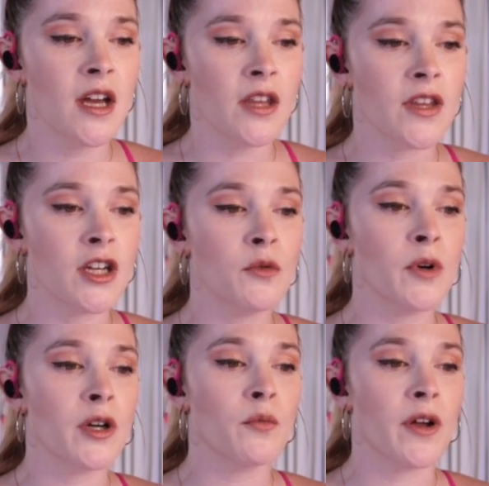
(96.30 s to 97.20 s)
than you
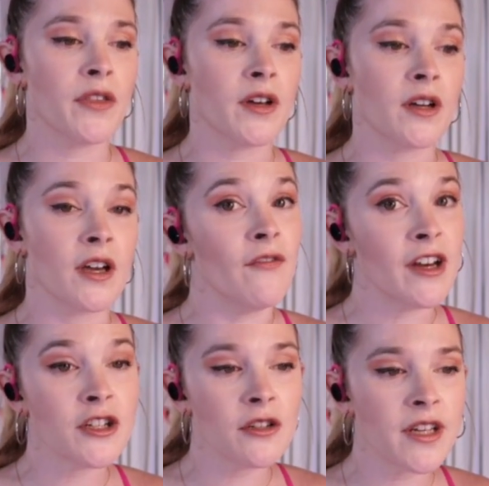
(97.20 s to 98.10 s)
would with a
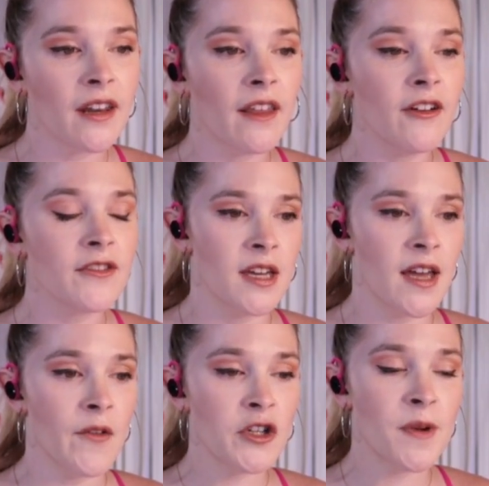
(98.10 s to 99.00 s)
conventional deadlift,
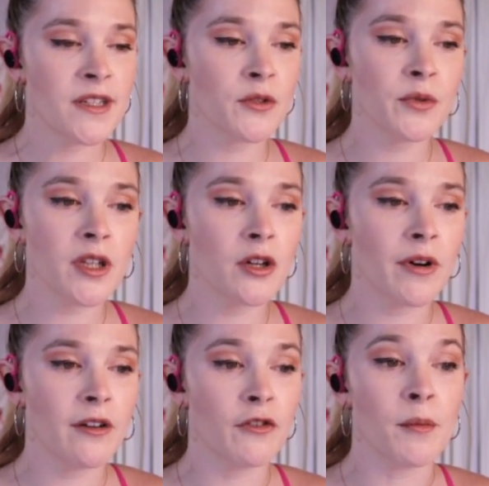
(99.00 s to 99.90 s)
which makes it really
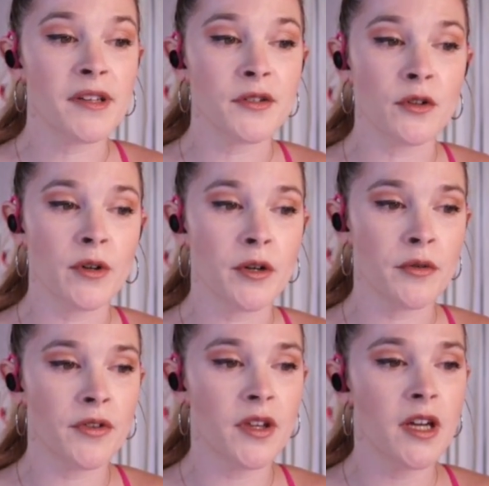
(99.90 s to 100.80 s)
great for muscle
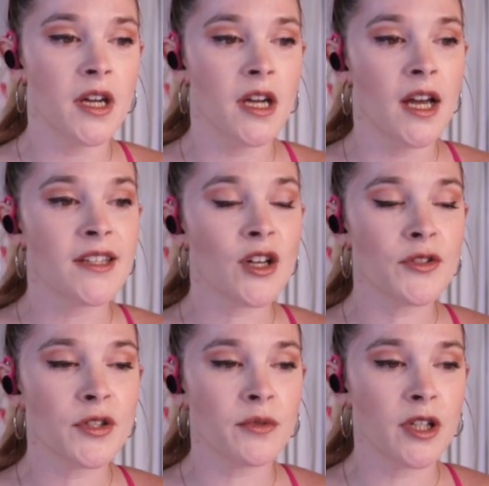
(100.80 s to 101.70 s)
growth. It's
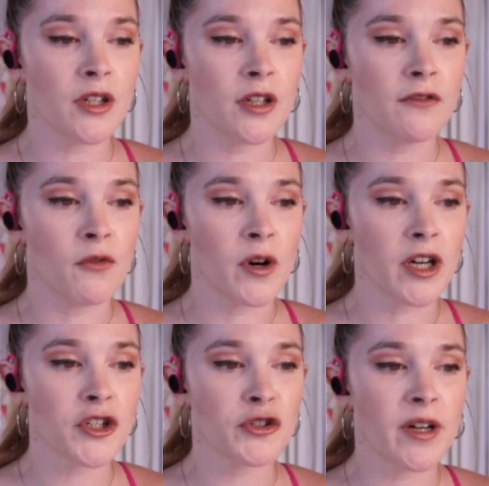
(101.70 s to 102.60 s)
also really good for
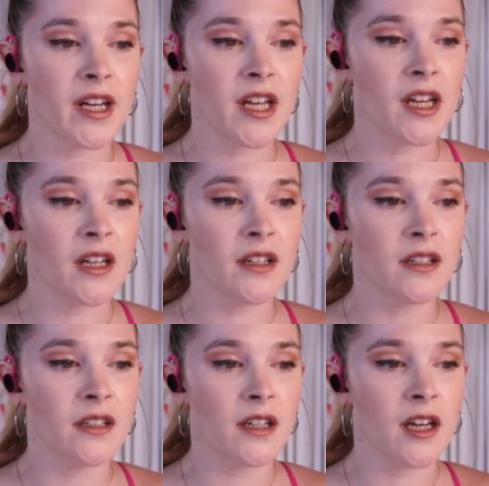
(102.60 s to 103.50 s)
training
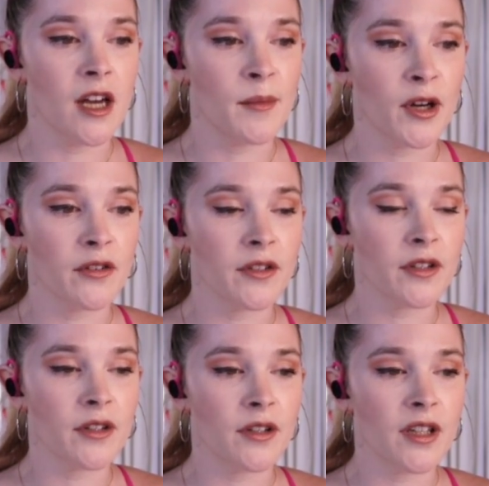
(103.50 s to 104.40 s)
your
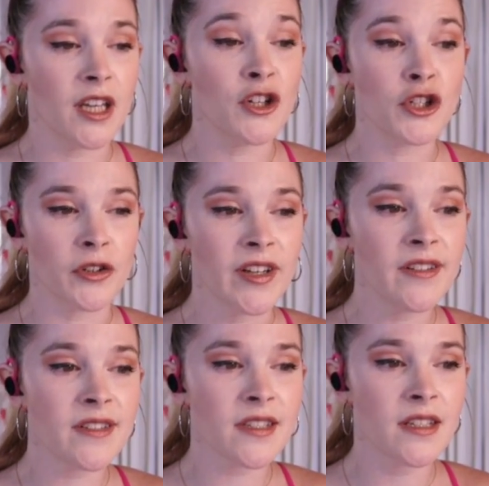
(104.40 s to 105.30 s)

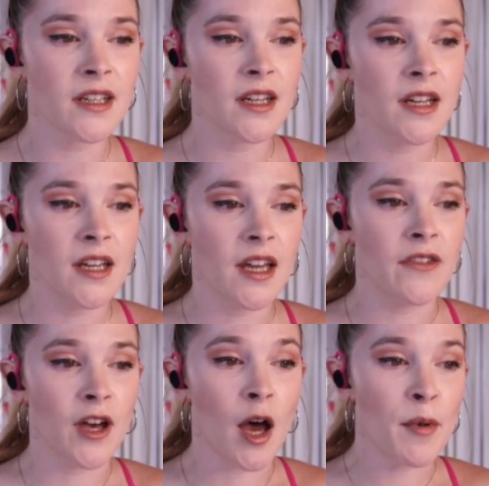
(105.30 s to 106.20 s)
endurance in
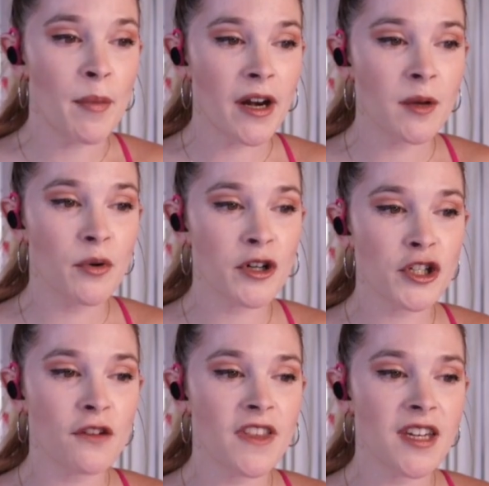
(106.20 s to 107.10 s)
the upper body
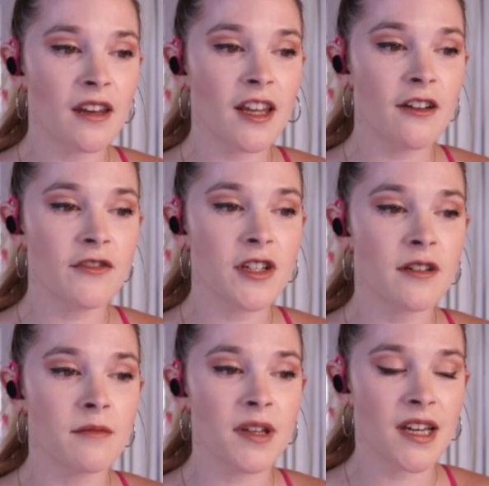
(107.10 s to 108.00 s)
portion of the deadlift
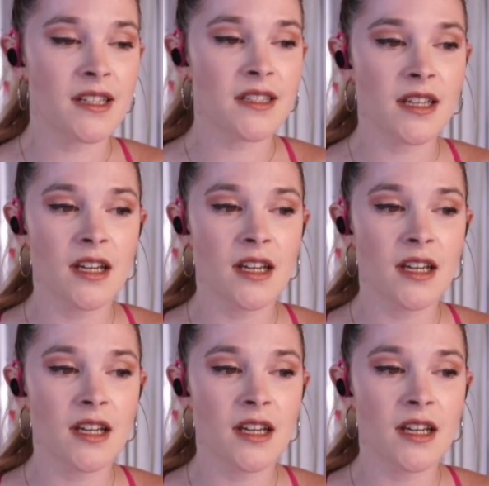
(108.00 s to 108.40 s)
because